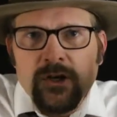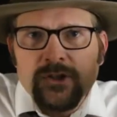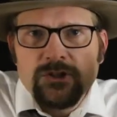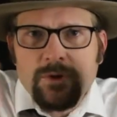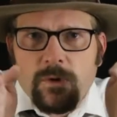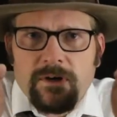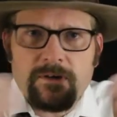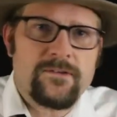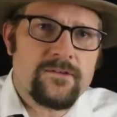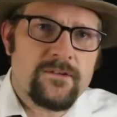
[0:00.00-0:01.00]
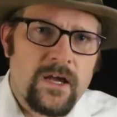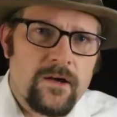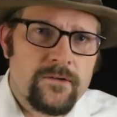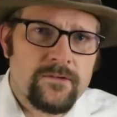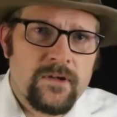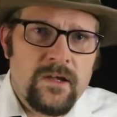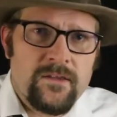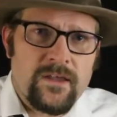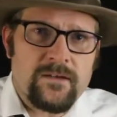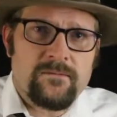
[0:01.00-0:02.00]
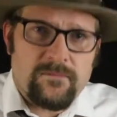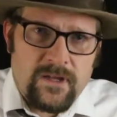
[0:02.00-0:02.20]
shorter tails that